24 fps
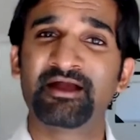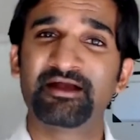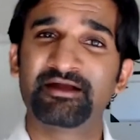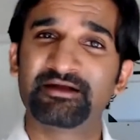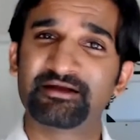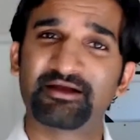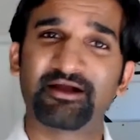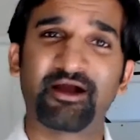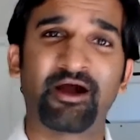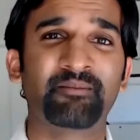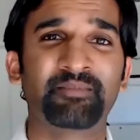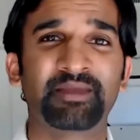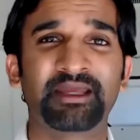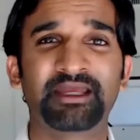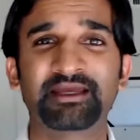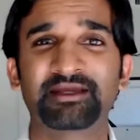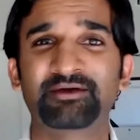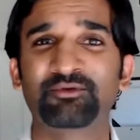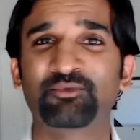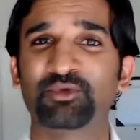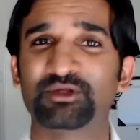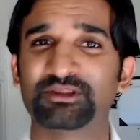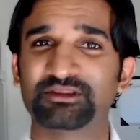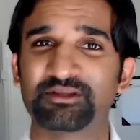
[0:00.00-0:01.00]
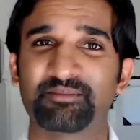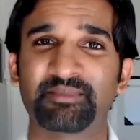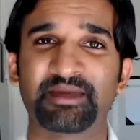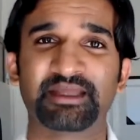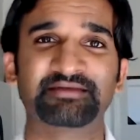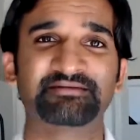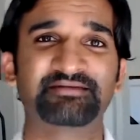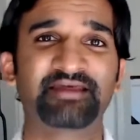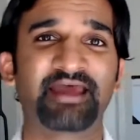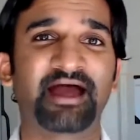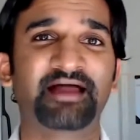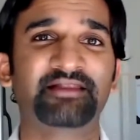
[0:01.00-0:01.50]
Come in with the
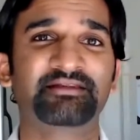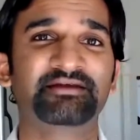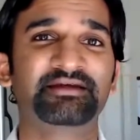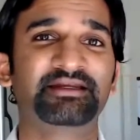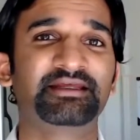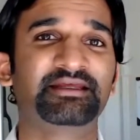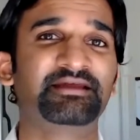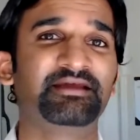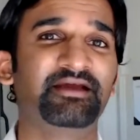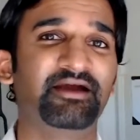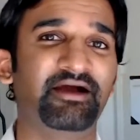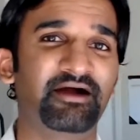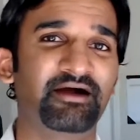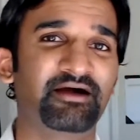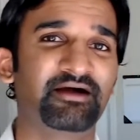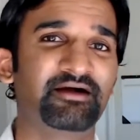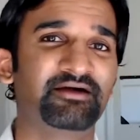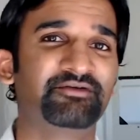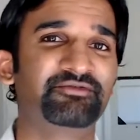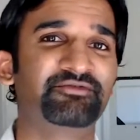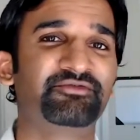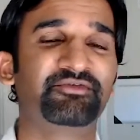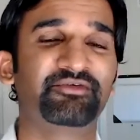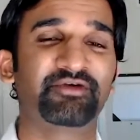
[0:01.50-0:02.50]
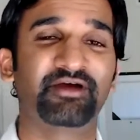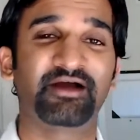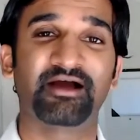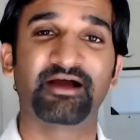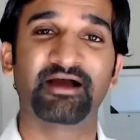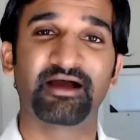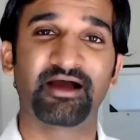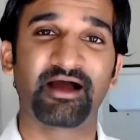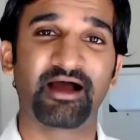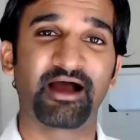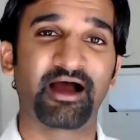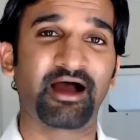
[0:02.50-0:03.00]
mentality of,
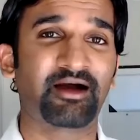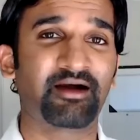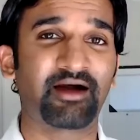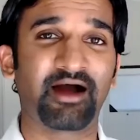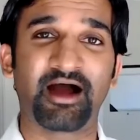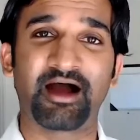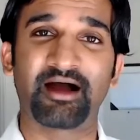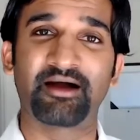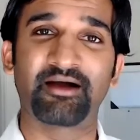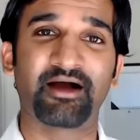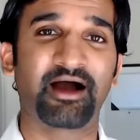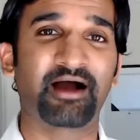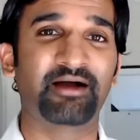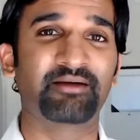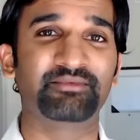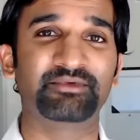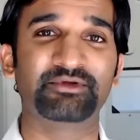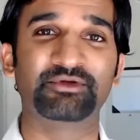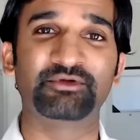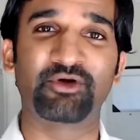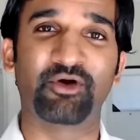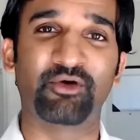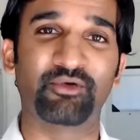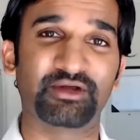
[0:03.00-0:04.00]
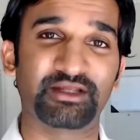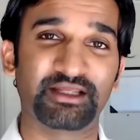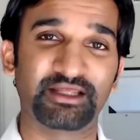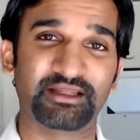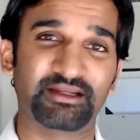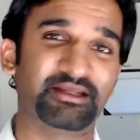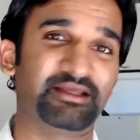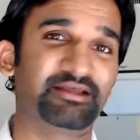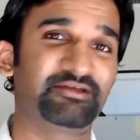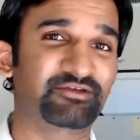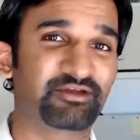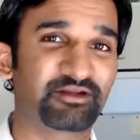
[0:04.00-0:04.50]
it
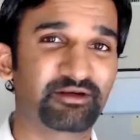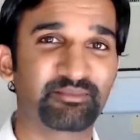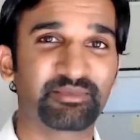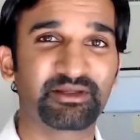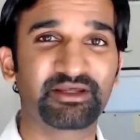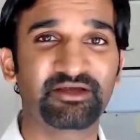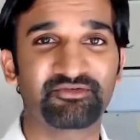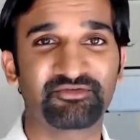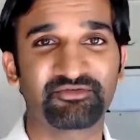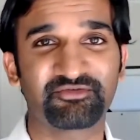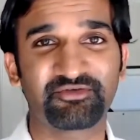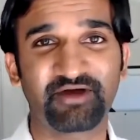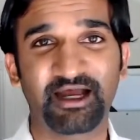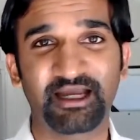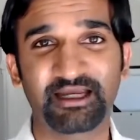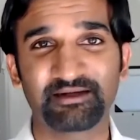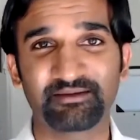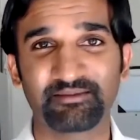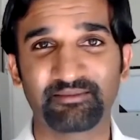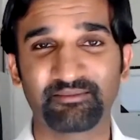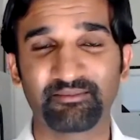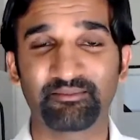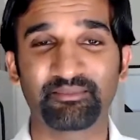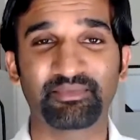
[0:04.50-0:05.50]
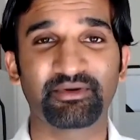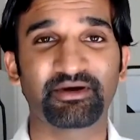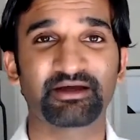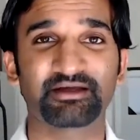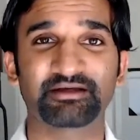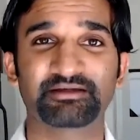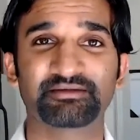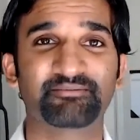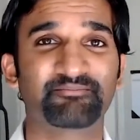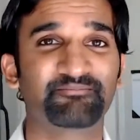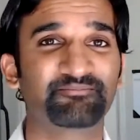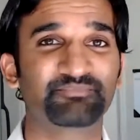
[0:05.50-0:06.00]
is going to be a fight,
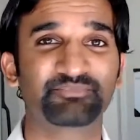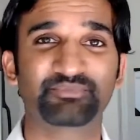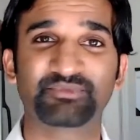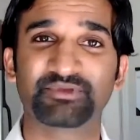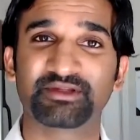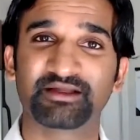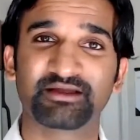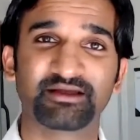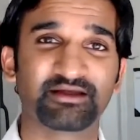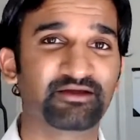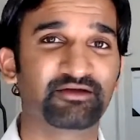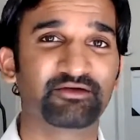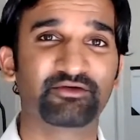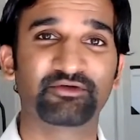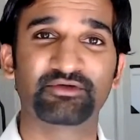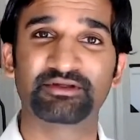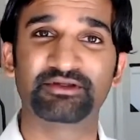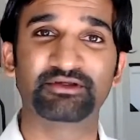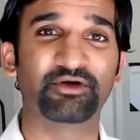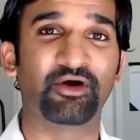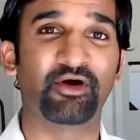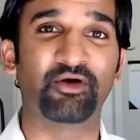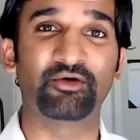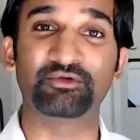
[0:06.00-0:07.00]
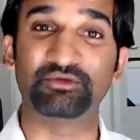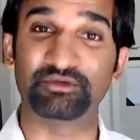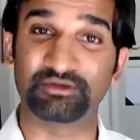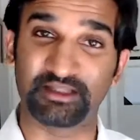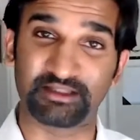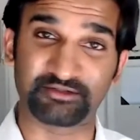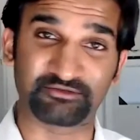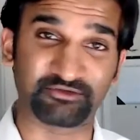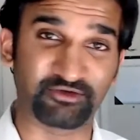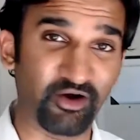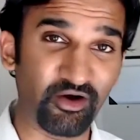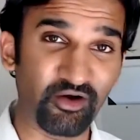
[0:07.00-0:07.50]
but,
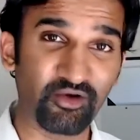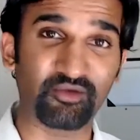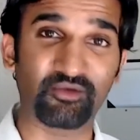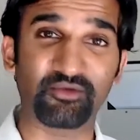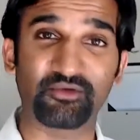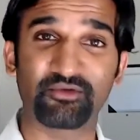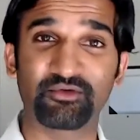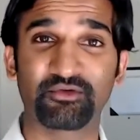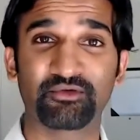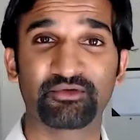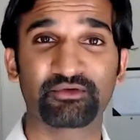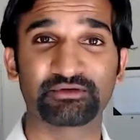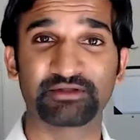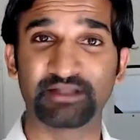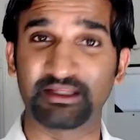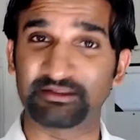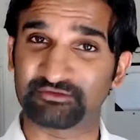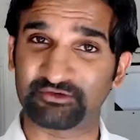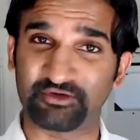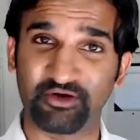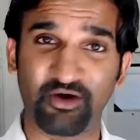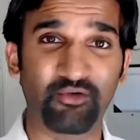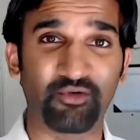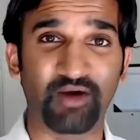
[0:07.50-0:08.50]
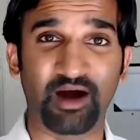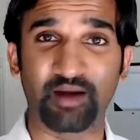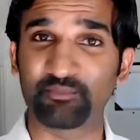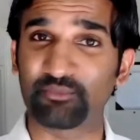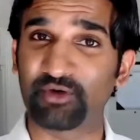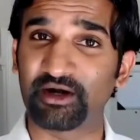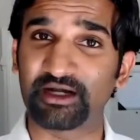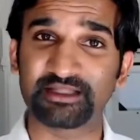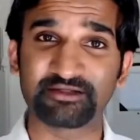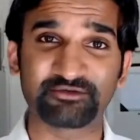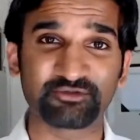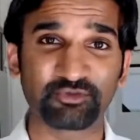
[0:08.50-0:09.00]
let's go. I'm
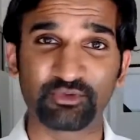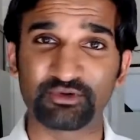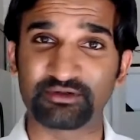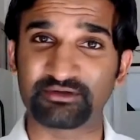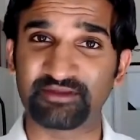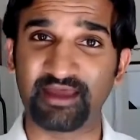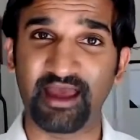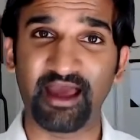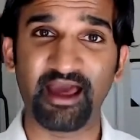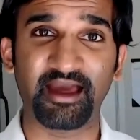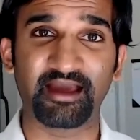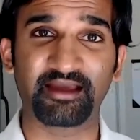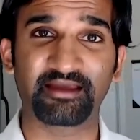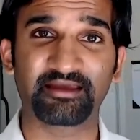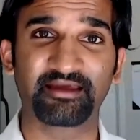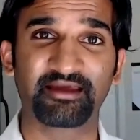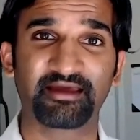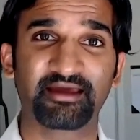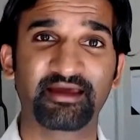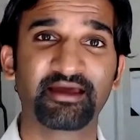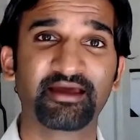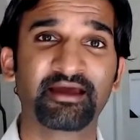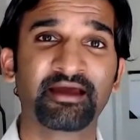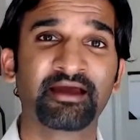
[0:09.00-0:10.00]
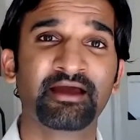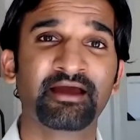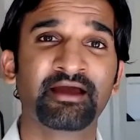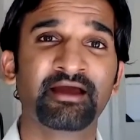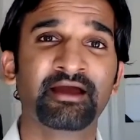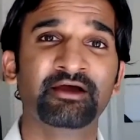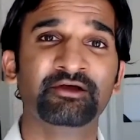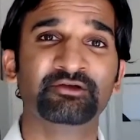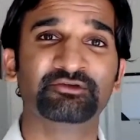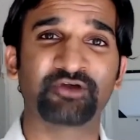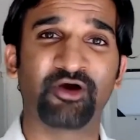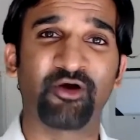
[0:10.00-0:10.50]
ready to attack.
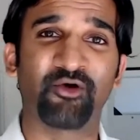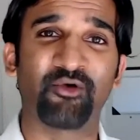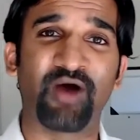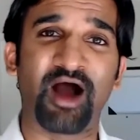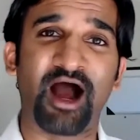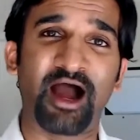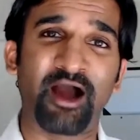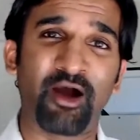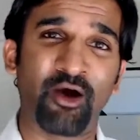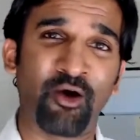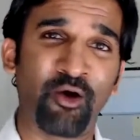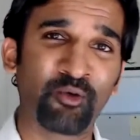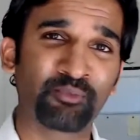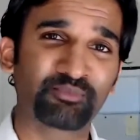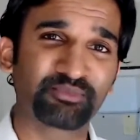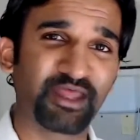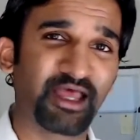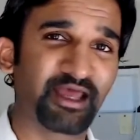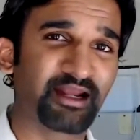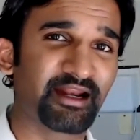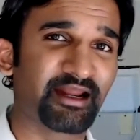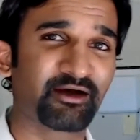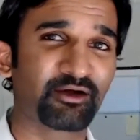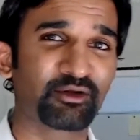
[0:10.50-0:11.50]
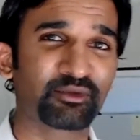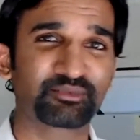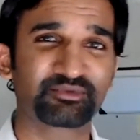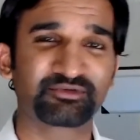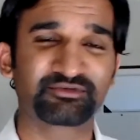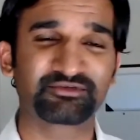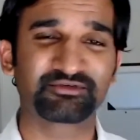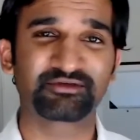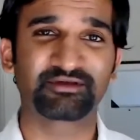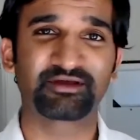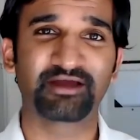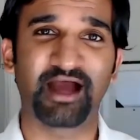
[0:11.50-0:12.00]
So I hope that
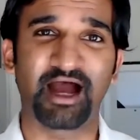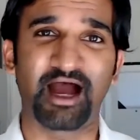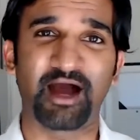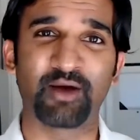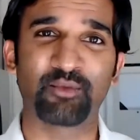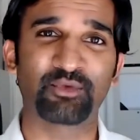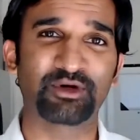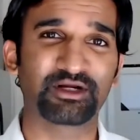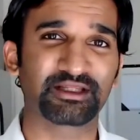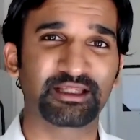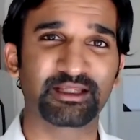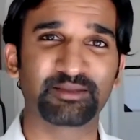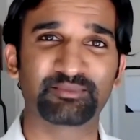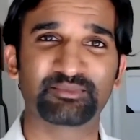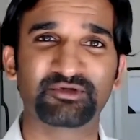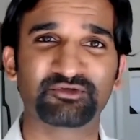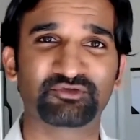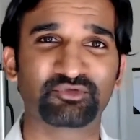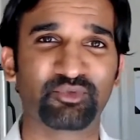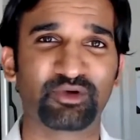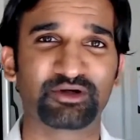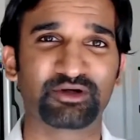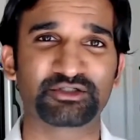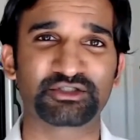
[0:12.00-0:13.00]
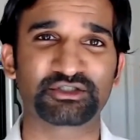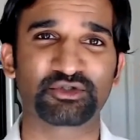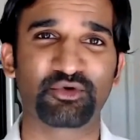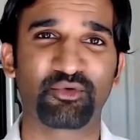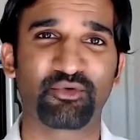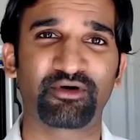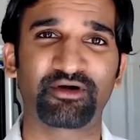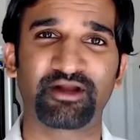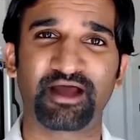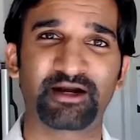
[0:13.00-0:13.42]
helps. I want to keep this one short.